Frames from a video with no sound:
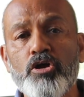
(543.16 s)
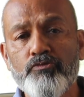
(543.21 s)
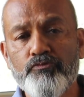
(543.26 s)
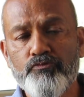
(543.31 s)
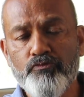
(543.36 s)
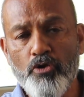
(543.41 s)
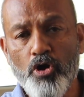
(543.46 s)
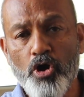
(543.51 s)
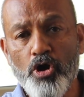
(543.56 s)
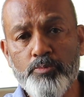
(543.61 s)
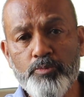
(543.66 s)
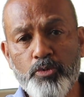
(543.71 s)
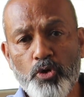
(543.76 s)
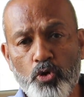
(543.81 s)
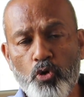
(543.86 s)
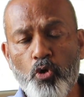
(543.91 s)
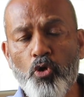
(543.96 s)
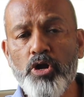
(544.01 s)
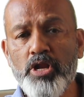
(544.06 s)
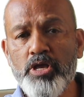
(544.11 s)
from
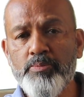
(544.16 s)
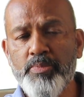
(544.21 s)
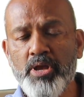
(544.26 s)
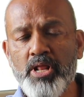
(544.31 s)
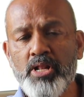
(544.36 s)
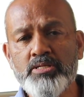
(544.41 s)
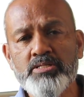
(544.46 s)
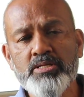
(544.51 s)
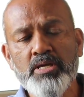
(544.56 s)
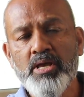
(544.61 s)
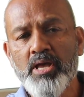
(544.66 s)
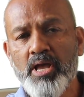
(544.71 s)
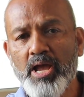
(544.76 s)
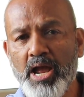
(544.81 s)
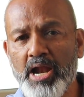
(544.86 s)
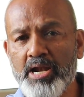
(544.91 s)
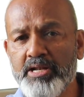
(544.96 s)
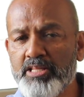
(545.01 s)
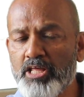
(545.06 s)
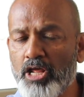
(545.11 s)
cold emails,
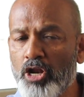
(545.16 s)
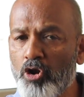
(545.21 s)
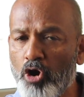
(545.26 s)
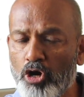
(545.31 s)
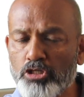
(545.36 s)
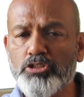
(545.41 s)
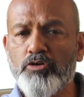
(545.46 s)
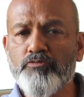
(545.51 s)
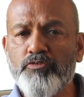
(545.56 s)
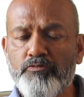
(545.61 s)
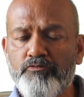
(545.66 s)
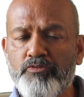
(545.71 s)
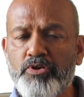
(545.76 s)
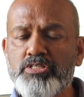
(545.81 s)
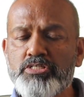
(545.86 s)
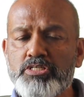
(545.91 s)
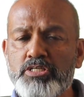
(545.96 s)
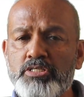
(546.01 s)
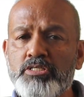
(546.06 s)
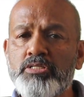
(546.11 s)
and there are lots of
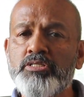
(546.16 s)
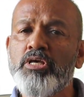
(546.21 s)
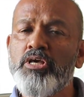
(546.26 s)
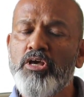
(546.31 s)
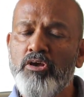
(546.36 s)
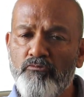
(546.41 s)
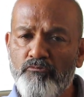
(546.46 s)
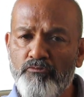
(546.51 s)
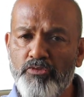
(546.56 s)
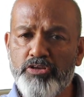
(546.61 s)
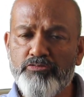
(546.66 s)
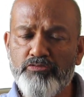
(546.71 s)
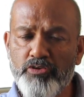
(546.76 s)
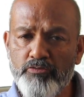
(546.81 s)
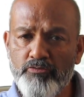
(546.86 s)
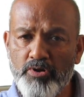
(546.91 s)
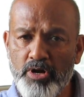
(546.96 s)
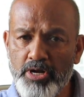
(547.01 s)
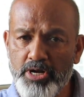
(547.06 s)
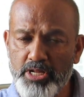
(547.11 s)
differences which we
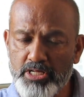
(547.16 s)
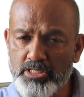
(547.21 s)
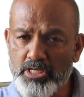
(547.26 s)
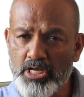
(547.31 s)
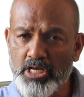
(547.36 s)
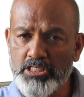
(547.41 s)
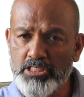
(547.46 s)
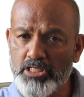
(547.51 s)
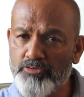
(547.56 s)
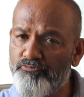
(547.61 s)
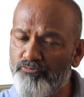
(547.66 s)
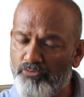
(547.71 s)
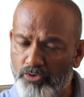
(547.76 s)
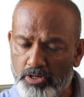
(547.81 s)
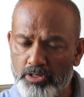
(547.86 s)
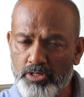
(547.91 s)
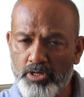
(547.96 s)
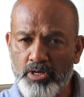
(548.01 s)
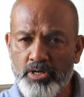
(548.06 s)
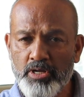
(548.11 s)
will discuss
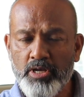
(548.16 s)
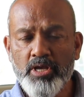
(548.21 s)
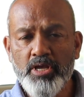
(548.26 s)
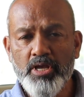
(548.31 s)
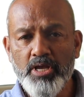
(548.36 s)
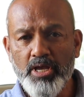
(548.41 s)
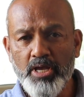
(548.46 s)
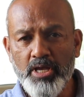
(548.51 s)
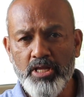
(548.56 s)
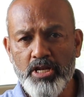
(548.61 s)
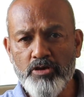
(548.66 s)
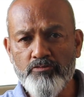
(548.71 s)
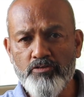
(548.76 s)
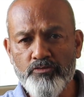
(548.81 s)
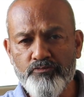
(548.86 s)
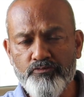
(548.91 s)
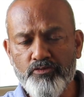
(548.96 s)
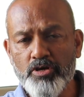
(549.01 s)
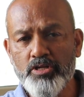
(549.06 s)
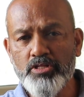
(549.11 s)
further in our
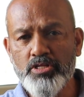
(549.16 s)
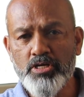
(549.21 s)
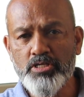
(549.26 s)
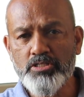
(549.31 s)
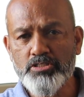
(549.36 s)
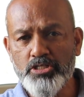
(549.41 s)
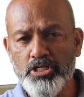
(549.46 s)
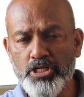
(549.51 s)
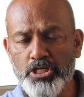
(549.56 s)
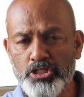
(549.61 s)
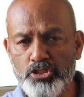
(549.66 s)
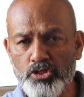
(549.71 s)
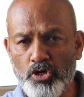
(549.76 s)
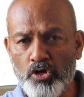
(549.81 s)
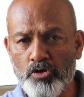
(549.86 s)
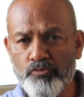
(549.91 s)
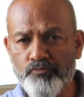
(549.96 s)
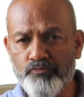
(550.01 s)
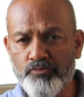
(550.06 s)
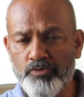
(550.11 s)
further series
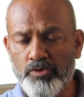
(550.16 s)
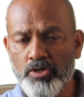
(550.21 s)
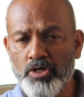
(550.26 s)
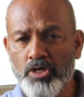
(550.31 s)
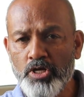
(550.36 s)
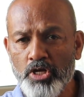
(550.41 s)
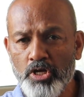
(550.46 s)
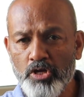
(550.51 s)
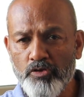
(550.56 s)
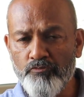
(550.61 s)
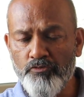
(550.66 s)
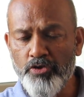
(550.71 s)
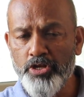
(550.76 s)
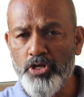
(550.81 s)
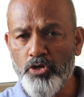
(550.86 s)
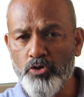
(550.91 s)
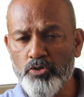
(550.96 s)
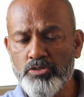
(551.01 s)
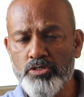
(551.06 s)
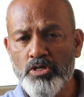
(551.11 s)
of
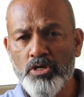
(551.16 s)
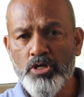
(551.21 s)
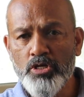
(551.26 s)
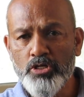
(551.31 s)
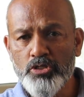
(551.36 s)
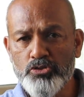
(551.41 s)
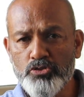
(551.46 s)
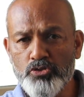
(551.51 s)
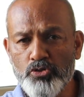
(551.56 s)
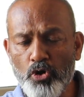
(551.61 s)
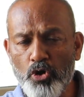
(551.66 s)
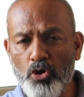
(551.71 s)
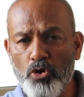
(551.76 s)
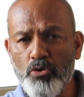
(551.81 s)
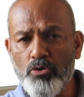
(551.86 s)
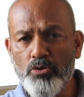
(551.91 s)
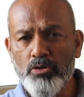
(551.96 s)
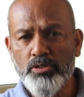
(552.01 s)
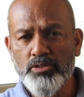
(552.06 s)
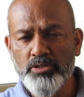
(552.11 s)
videos.
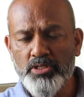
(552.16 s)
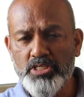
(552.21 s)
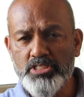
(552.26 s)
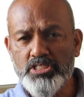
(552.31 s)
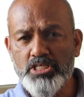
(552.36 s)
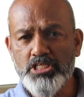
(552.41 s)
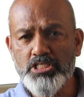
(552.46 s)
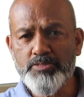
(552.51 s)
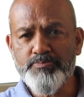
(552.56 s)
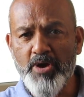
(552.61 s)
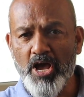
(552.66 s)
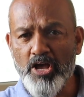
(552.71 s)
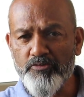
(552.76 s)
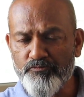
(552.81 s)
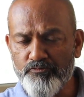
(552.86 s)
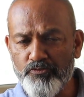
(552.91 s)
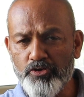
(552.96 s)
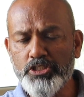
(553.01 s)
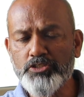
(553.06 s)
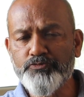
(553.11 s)
So this is my
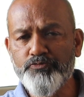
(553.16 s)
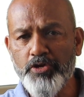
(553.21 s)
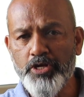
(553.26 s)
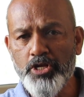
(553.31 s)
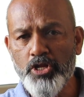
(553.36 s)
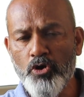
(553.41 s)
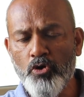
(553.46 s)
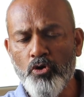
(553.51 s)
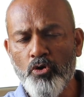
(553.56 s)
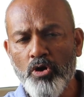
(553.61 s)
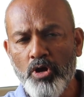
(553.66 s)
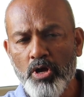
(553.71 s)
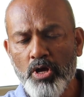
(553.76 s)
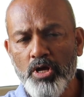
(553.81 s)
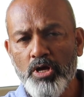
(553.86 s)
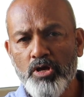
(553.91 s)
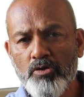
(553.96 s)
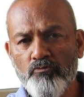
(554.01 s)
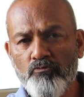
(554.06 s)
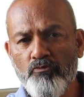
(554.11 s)
first video
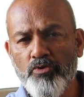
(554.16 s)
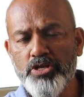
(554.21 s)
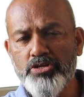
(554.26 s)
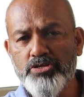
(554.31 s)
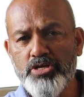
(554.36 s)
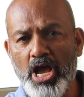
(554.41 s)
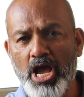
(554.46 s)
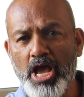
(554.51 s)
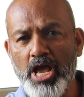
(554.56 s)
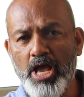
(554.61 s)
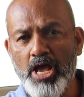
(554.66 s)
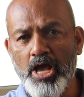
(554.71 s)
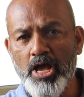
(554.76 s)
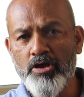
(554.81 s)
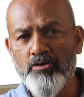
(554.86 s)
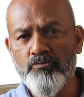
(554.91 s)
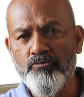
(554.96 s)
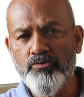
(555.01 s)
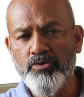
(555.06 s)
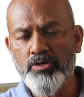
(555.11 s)
which I
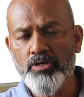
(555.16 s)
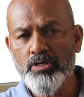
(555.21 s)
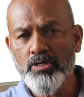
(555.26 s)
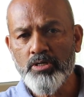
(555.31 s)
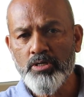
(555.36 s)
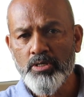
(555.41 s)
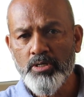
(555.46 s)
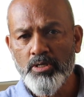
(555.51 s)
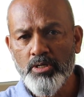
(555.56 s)
have